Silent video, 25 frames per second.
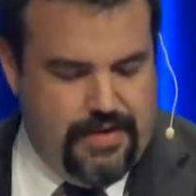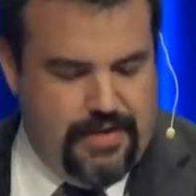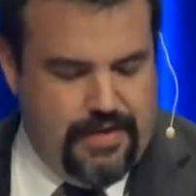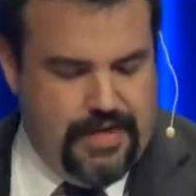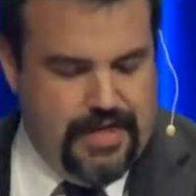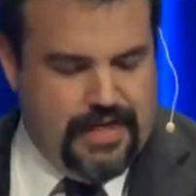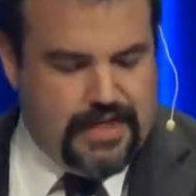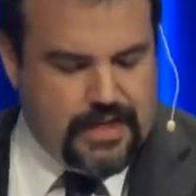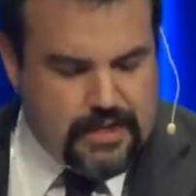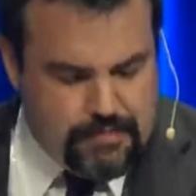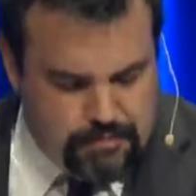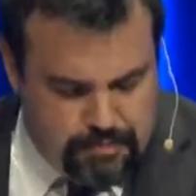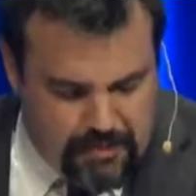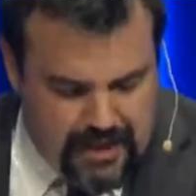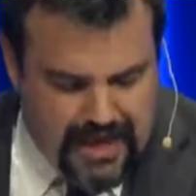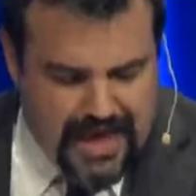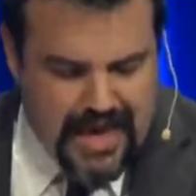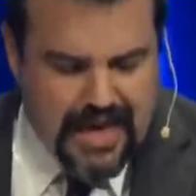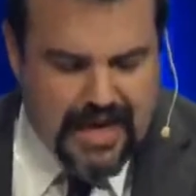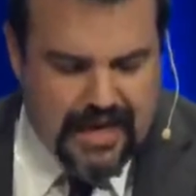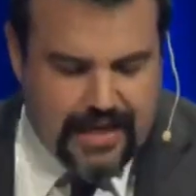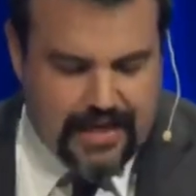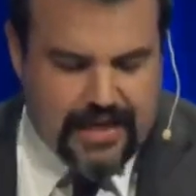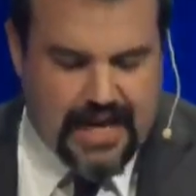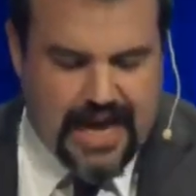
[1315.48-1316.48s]

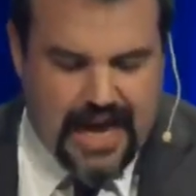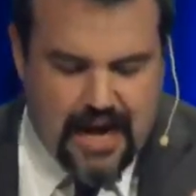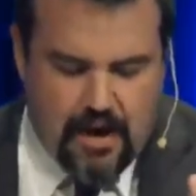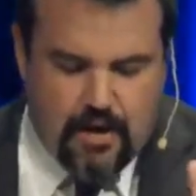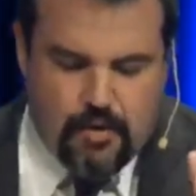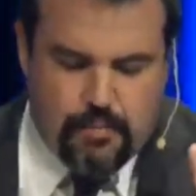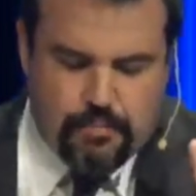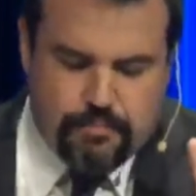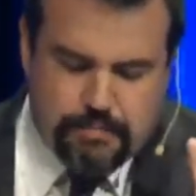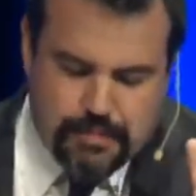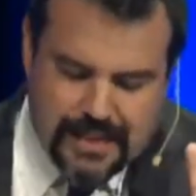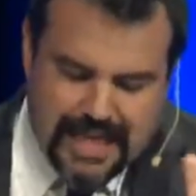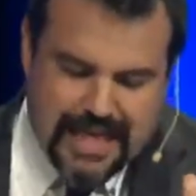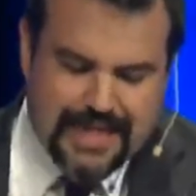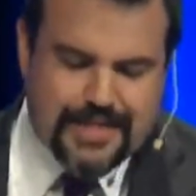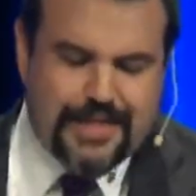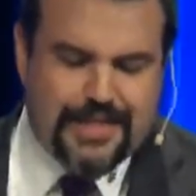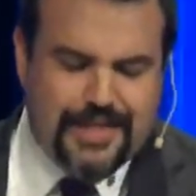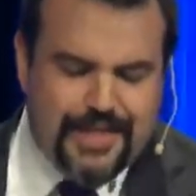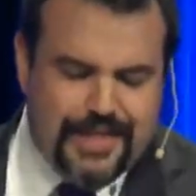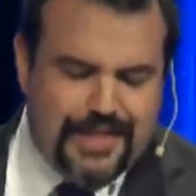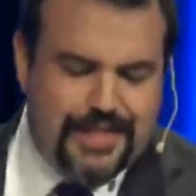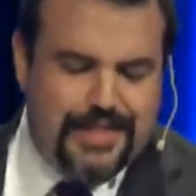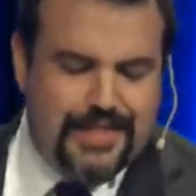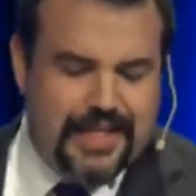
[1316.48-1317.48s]
explain how blessed
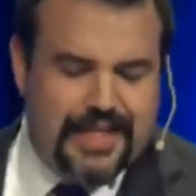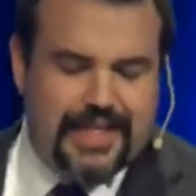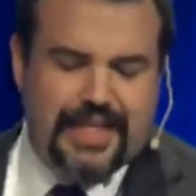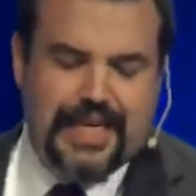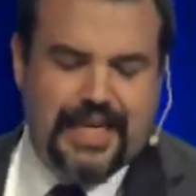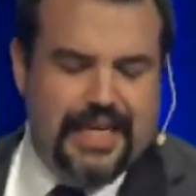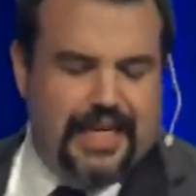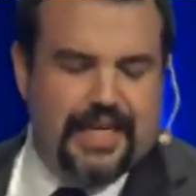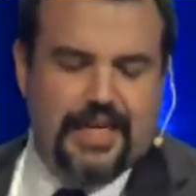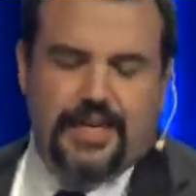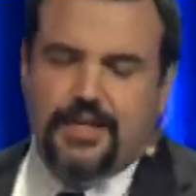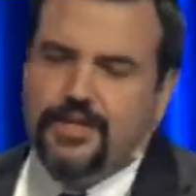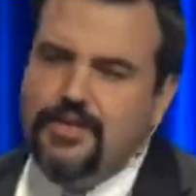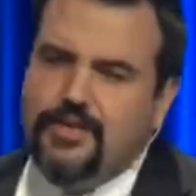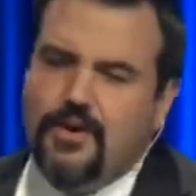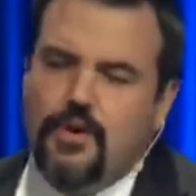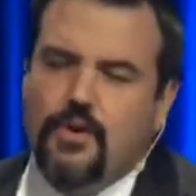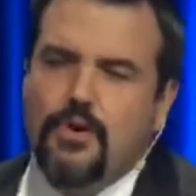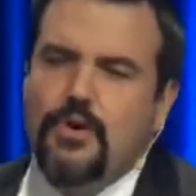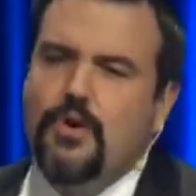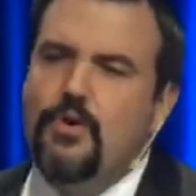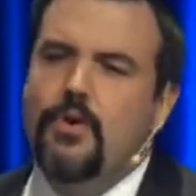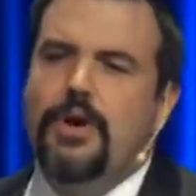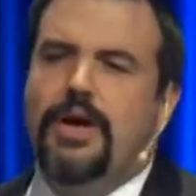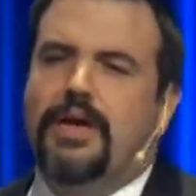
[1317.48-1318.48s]
is the king so
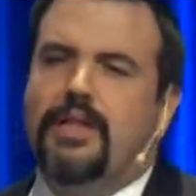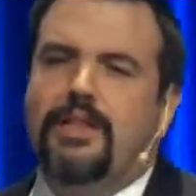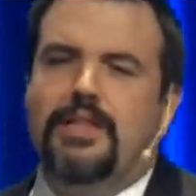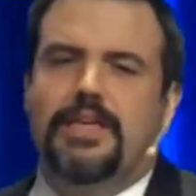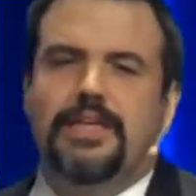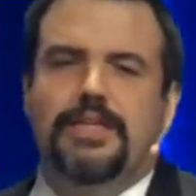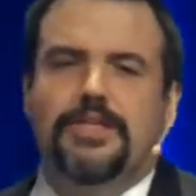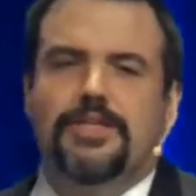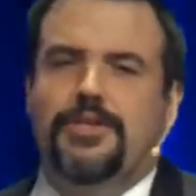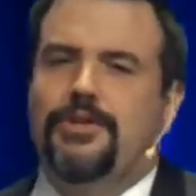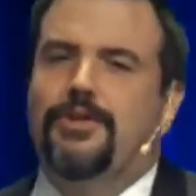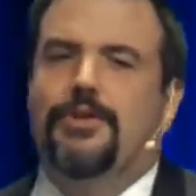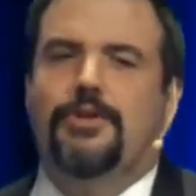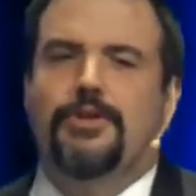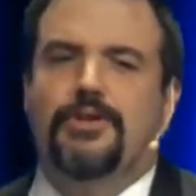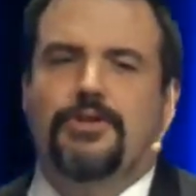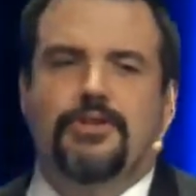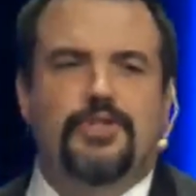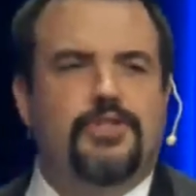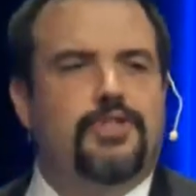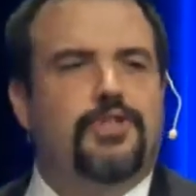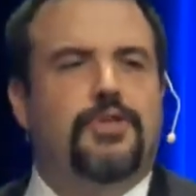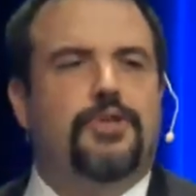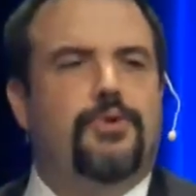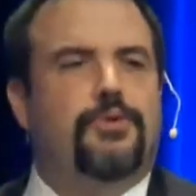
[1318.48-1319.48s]
quickly
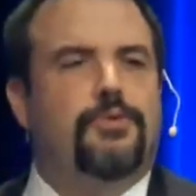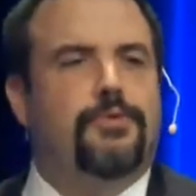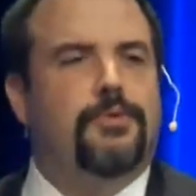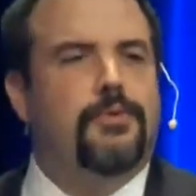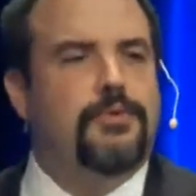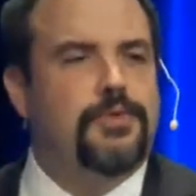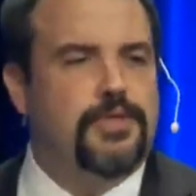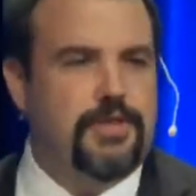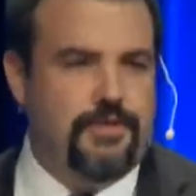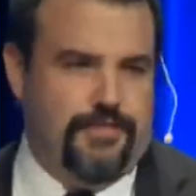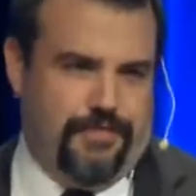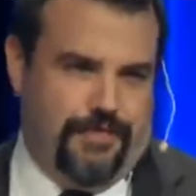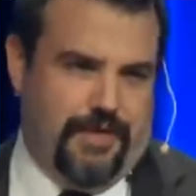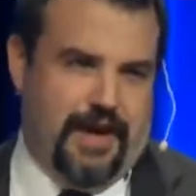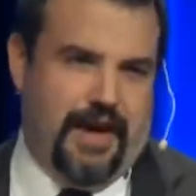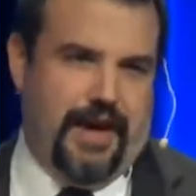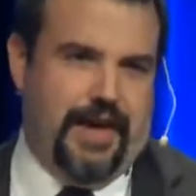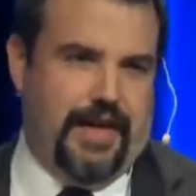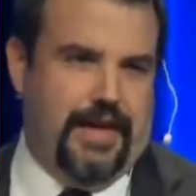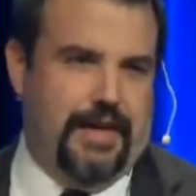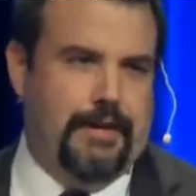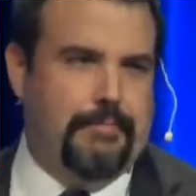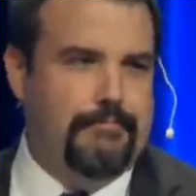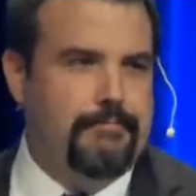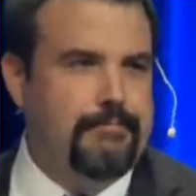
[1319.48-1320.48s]
turns to crucify
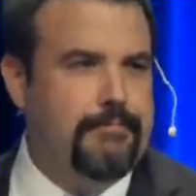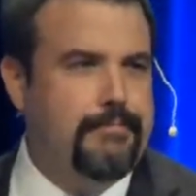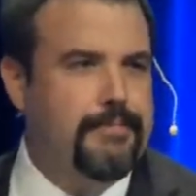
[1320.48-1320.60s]
him?